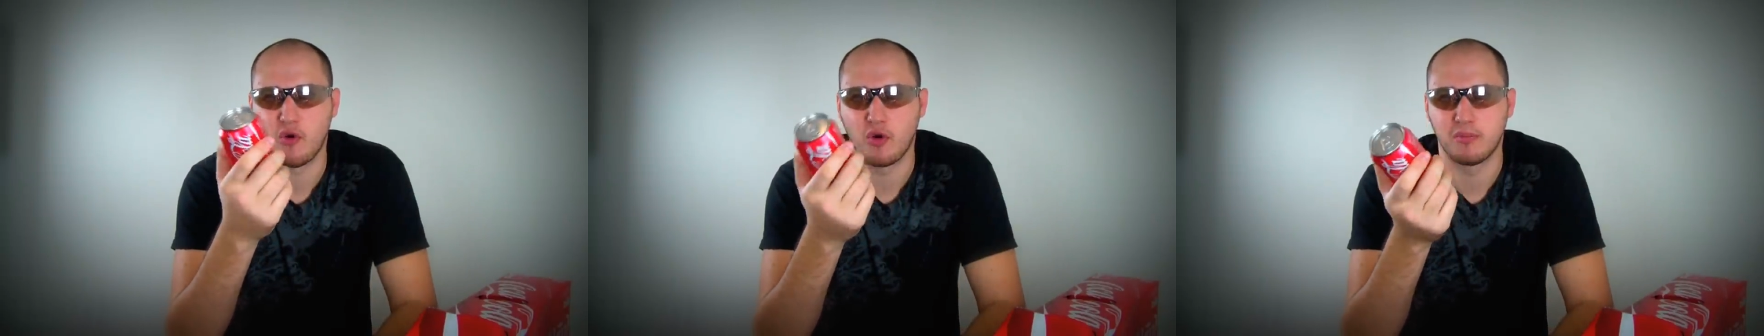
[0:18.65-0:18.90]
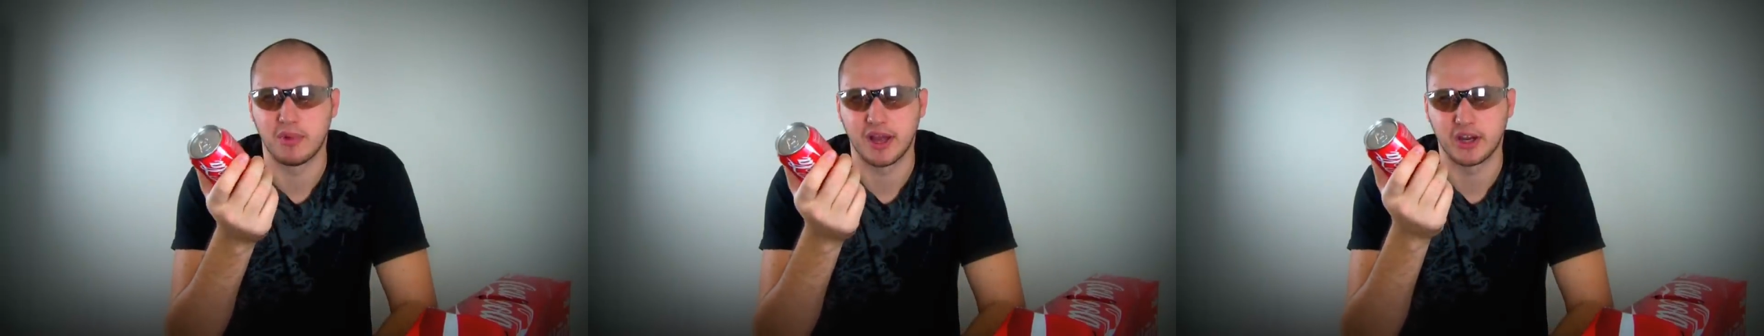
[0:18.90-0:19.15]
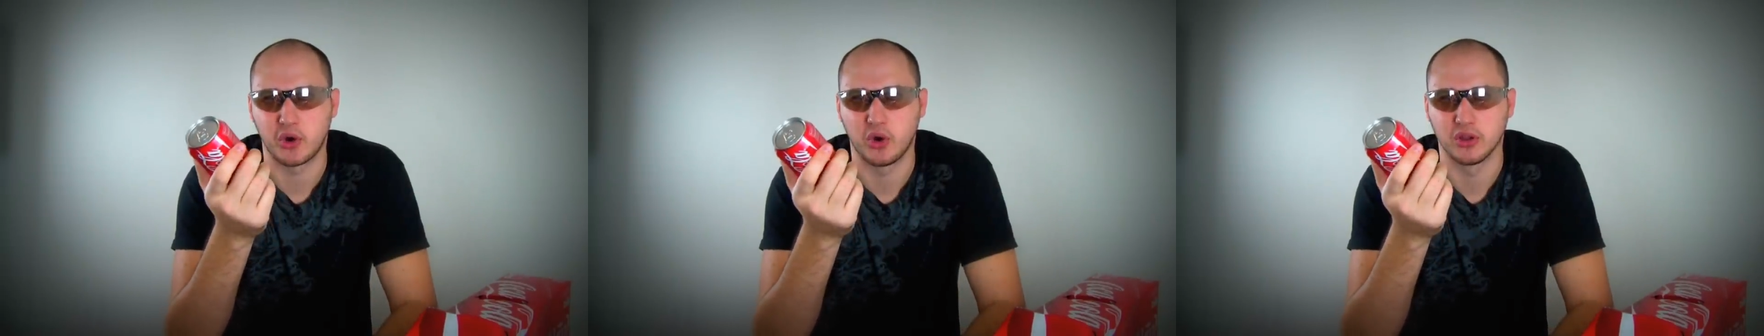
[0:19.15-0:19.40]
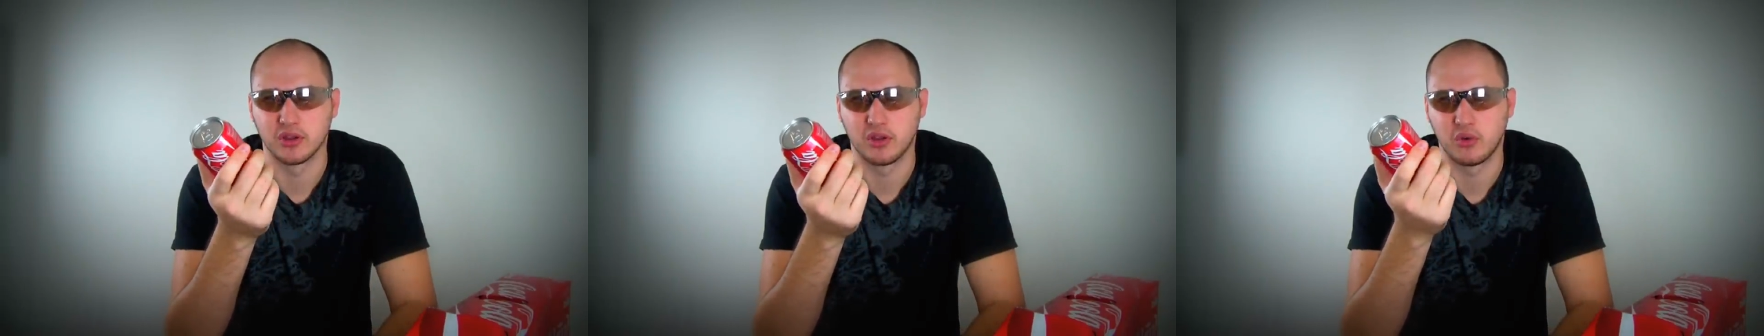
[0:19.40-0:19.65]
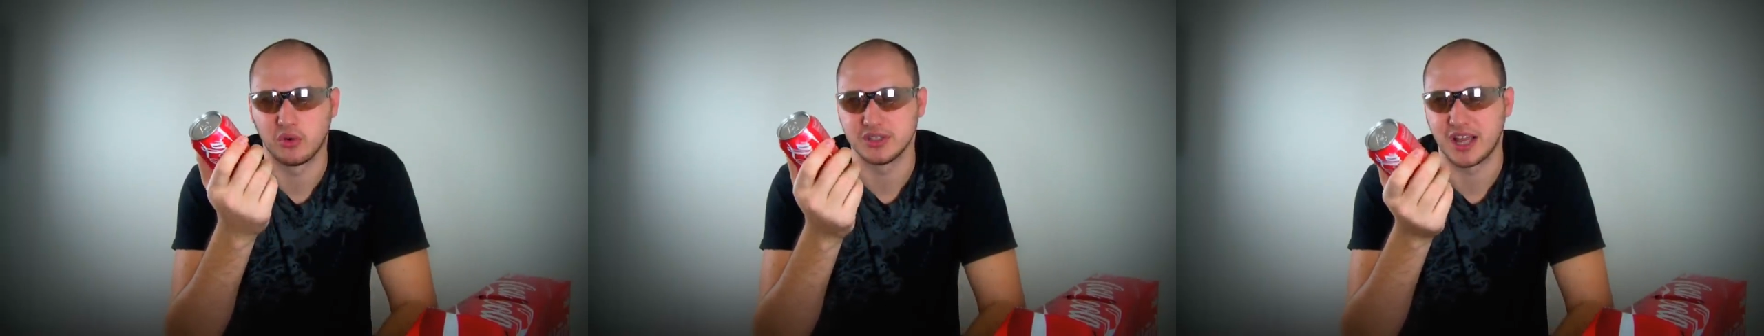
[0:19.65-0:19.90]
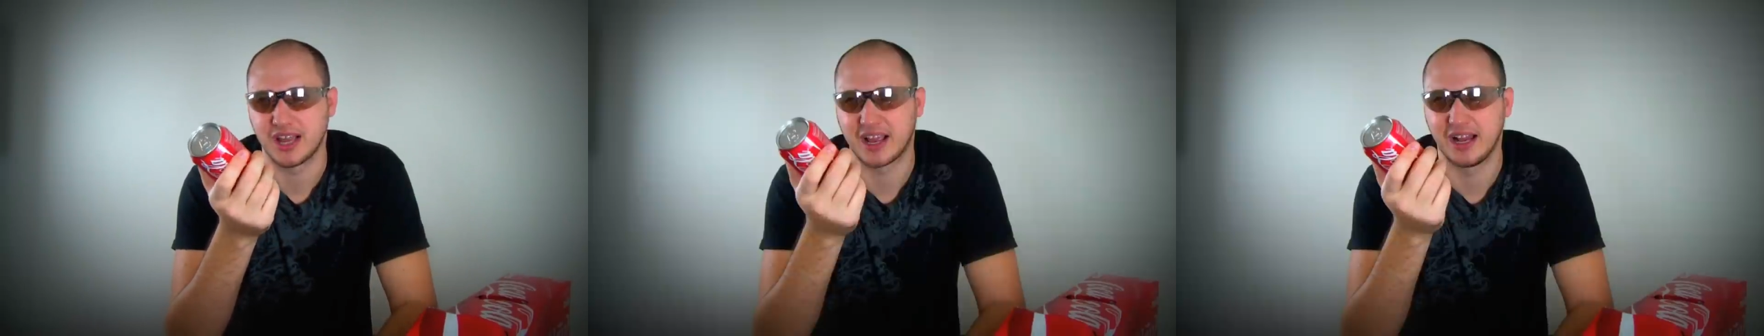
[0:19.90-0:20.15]
foam at all or
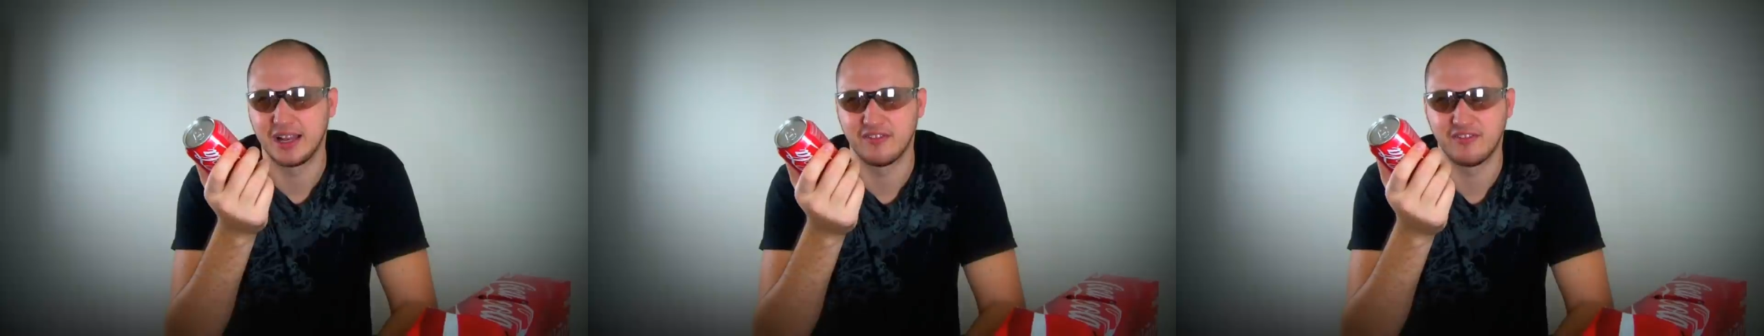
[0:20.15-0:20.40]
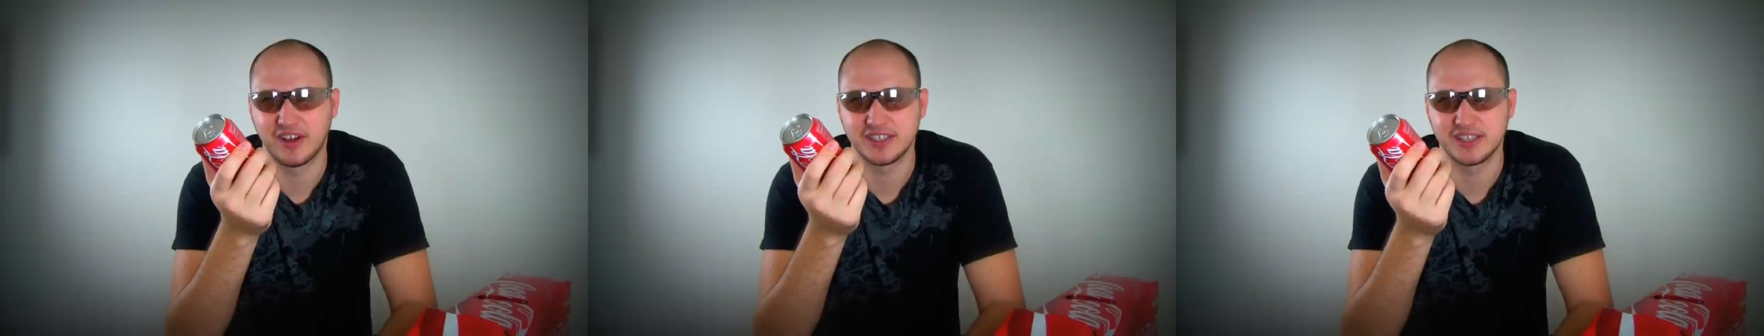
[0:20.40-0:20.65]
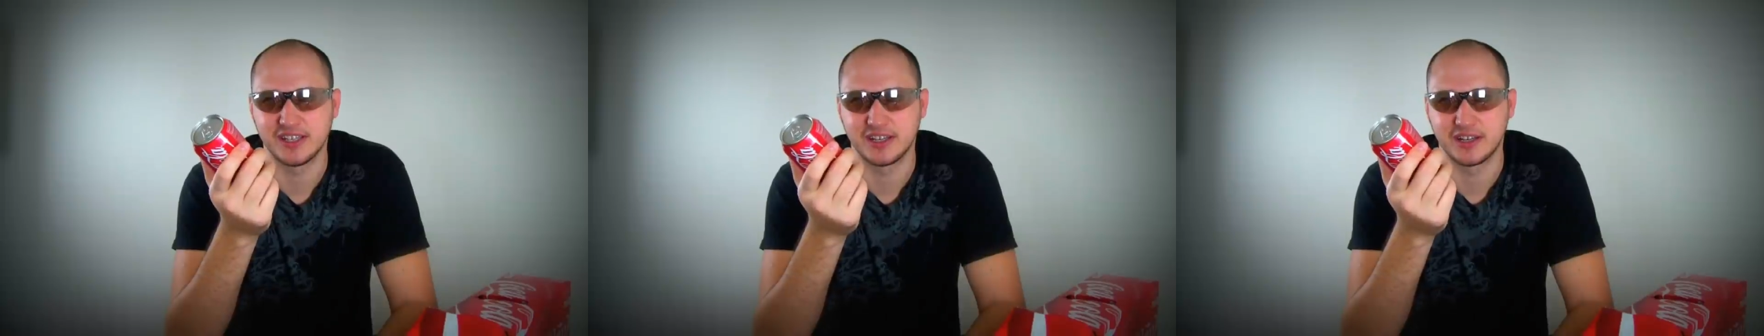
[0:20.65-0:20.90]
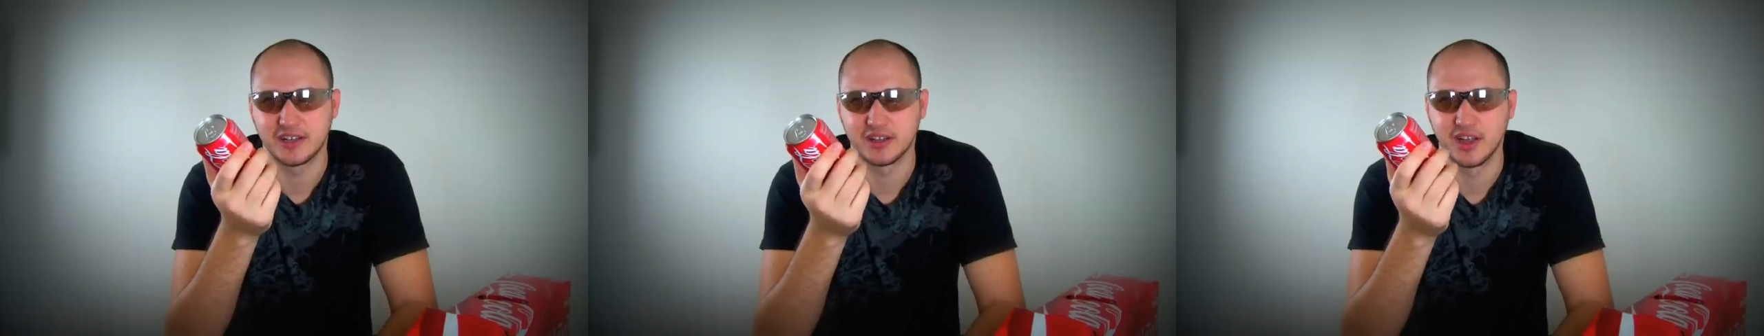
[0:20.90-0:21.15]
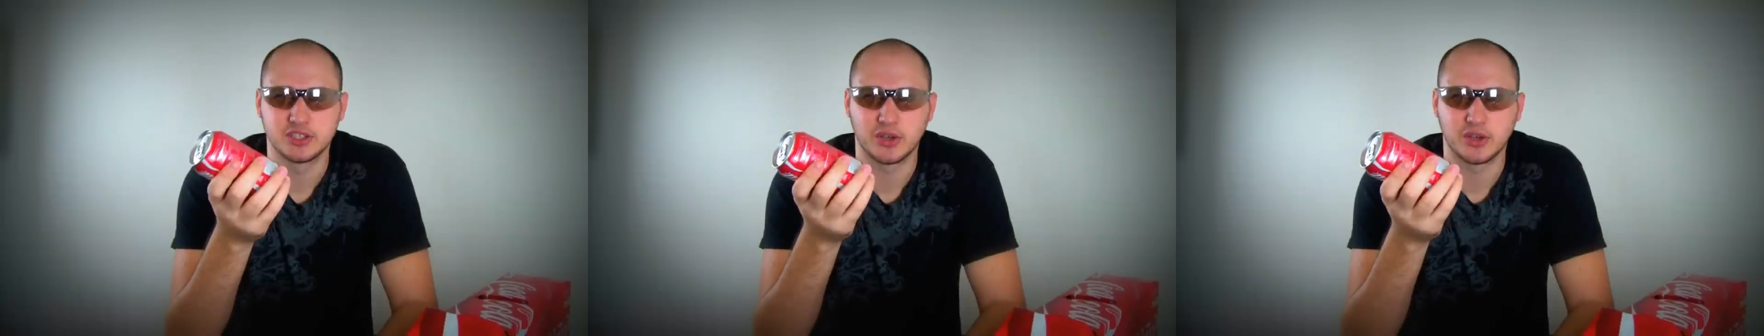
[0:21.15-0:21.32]
like a li very little.